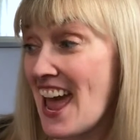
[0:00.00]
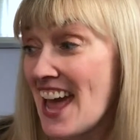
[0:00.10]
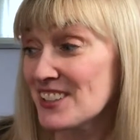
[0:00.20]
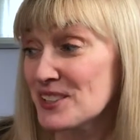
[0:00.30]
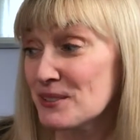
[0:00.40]

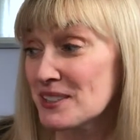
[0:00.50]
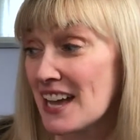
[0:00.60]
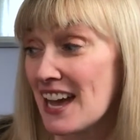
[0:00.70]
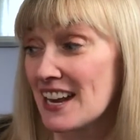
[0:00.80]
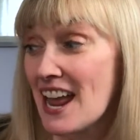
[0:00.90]
and
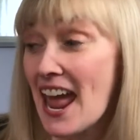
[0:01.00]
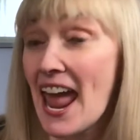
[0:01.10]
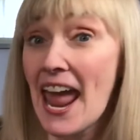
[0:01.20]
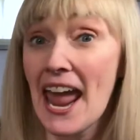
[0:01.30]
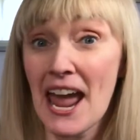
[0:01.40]
Suzette
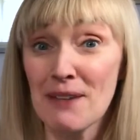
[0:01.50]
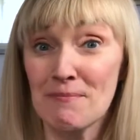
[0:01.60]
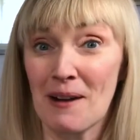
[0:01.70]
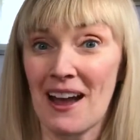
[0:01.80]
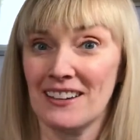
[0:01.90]

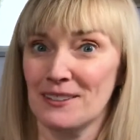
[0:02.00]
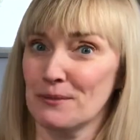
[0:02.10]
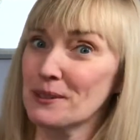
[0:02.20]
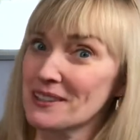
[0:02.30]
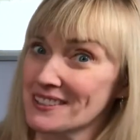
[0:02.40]
and Brett
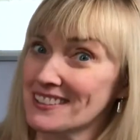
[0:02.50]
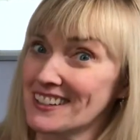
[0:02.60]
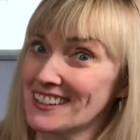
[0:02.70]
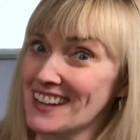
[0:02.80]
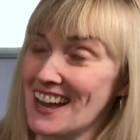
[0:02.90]
with his
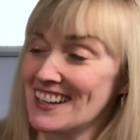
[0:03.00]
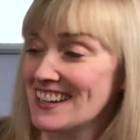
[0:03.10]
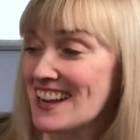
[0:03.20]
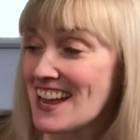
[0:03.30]
clarinet.